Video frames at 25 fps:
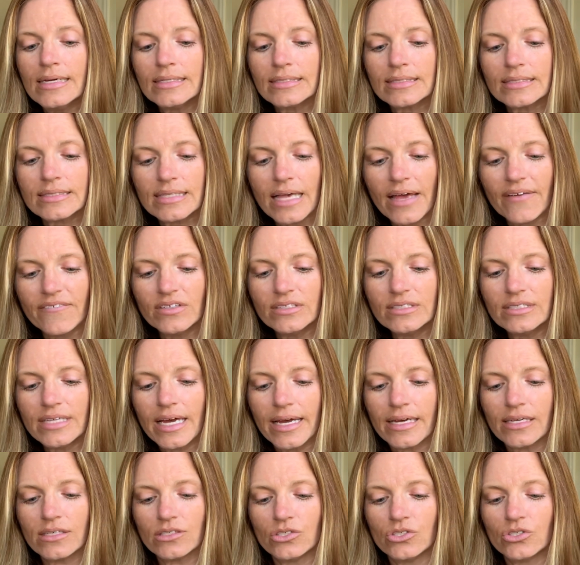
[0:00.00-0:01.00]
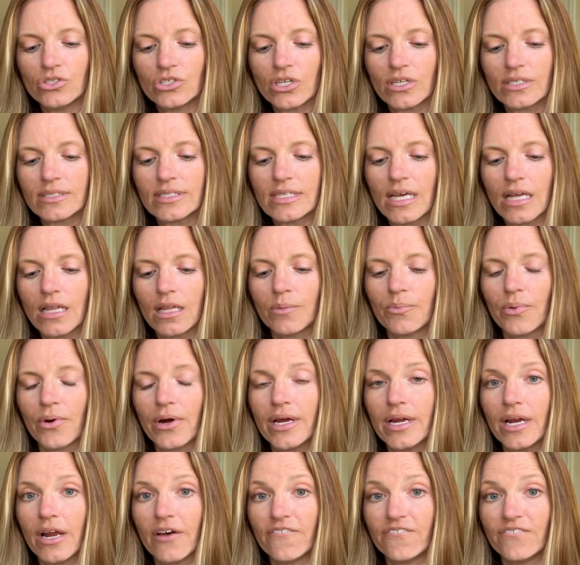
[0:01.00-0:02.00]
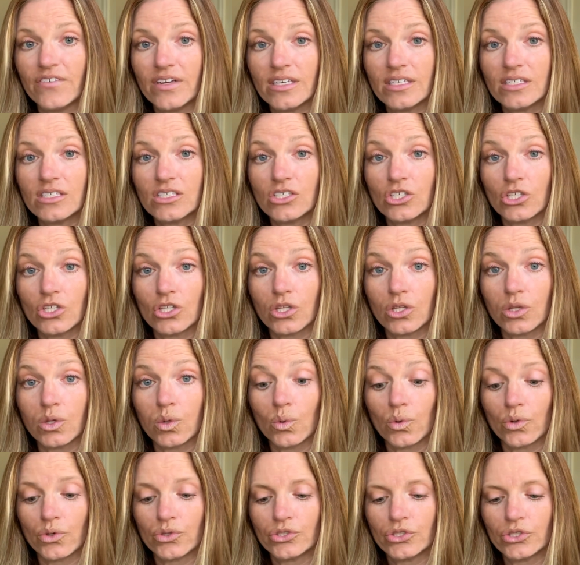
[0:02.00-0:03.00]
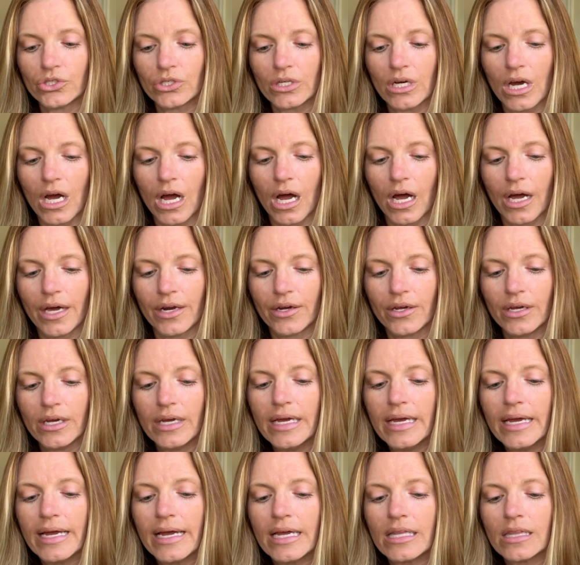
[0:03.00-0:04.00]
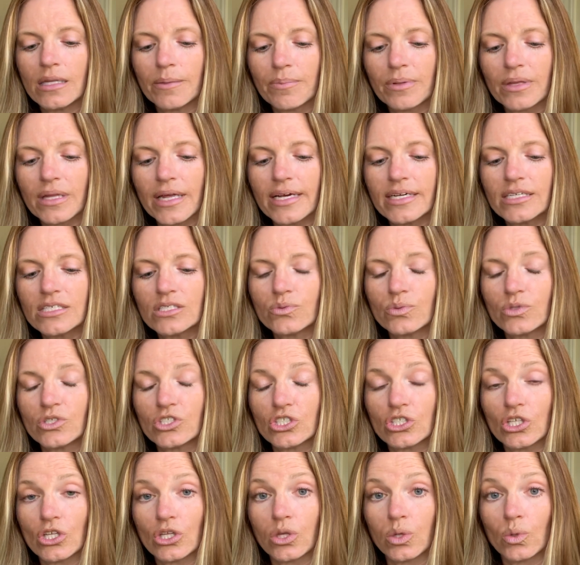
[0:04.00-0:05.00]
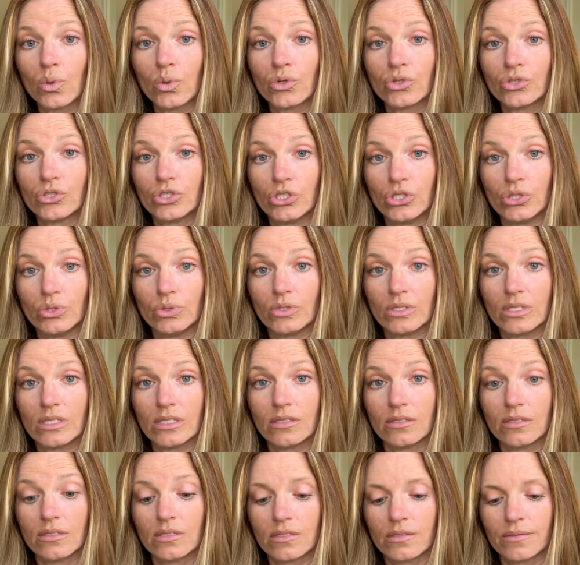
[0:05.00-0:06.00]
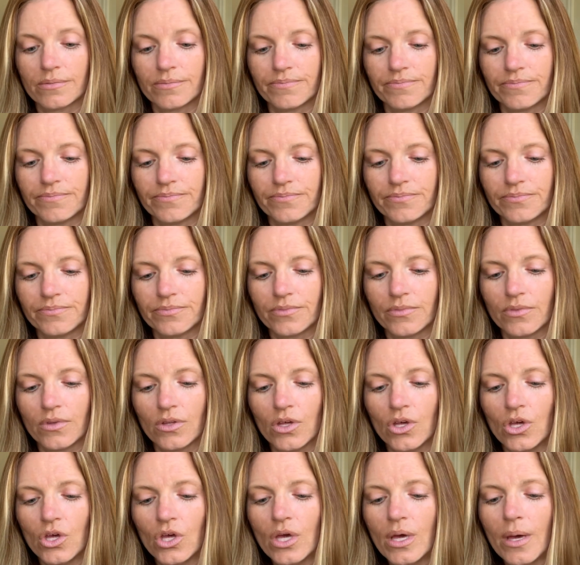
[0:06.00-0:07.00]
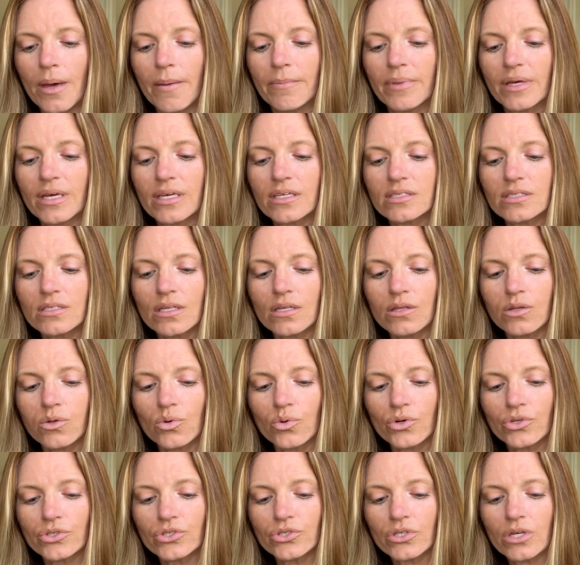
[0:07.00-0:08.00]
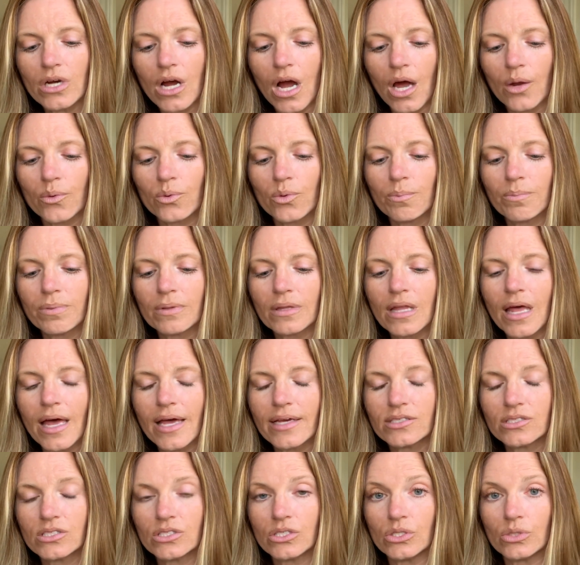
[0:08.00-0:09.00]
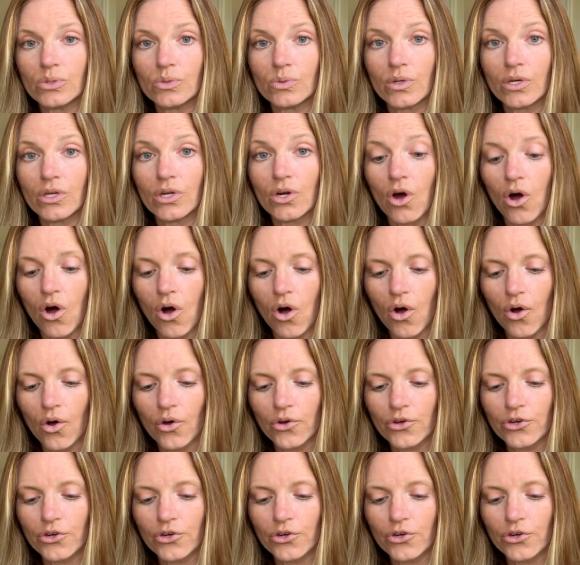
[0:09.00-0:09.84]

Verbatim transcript: Seven days you shall celebrate a feast to the Lord your God in the place which the Lord chooses because the Lord your God will bless you in all